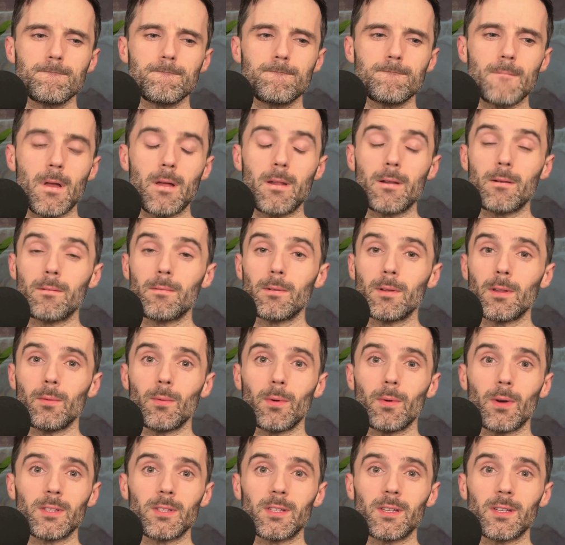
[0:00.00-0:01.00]
And it really
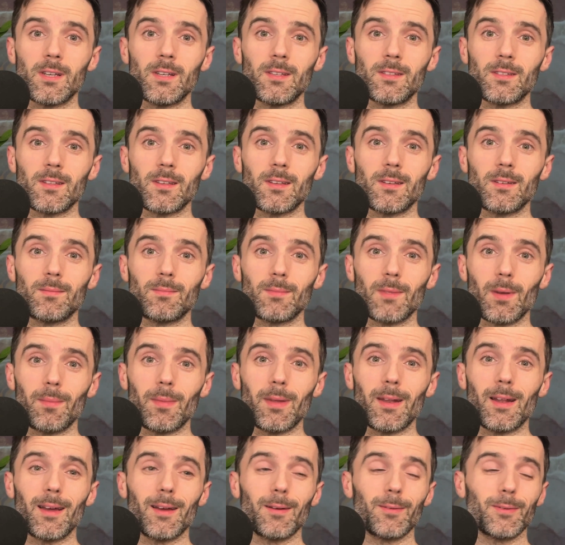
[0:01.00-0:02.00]
wasn't easy.
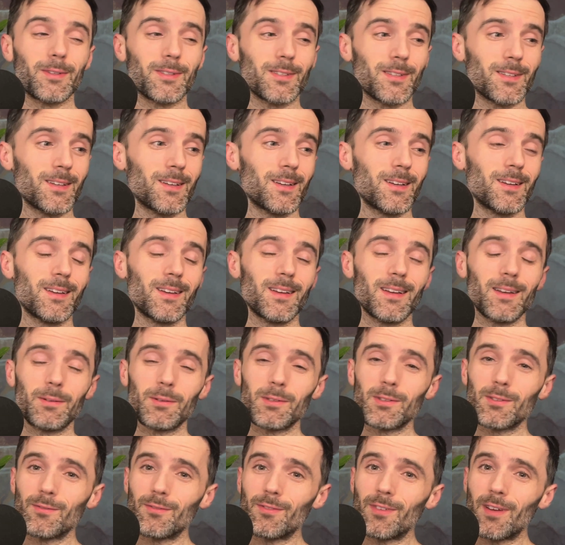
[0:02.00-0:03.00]
I was
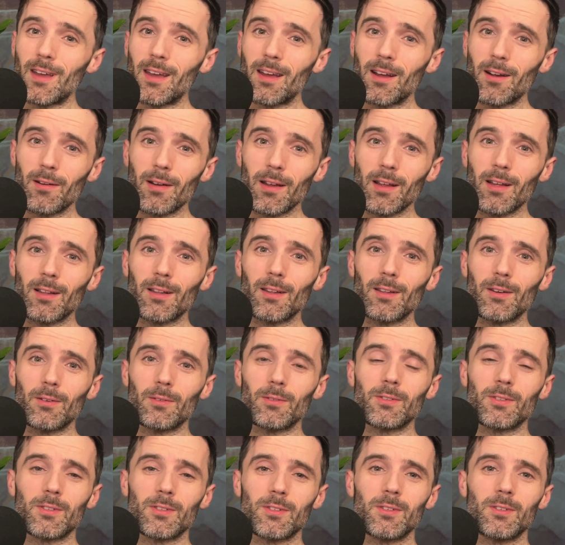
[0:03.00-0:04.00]
very
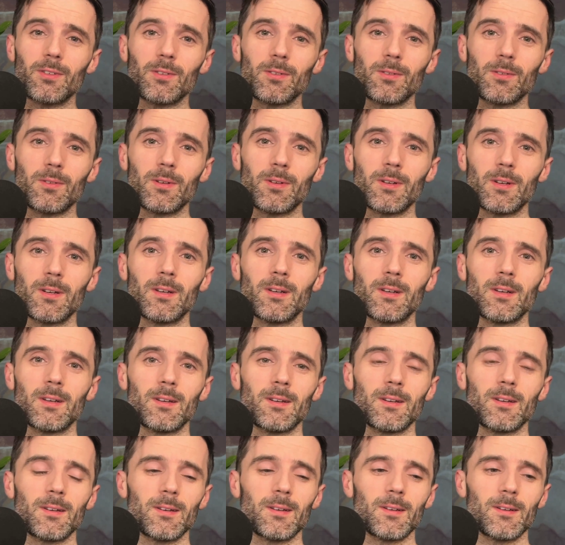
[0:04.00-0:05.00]
close to
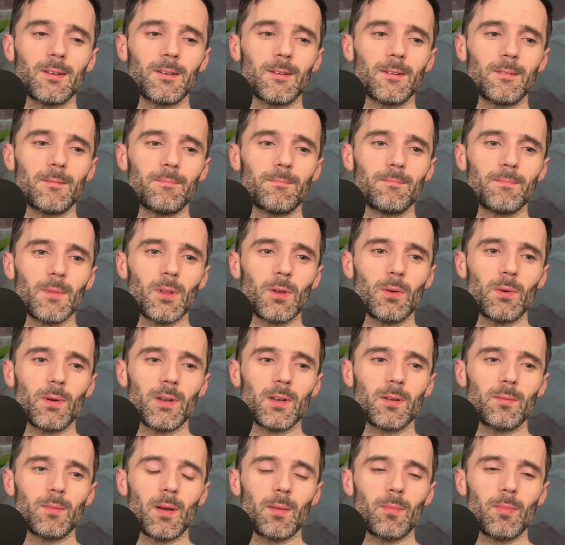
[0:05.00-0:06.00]
going
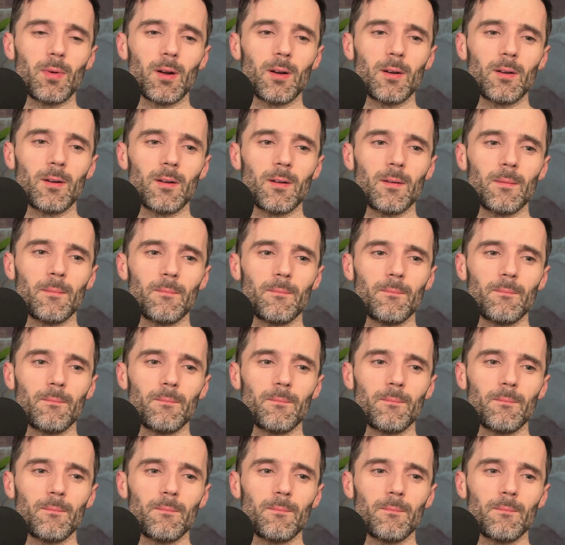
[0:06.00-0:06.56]
to my partner.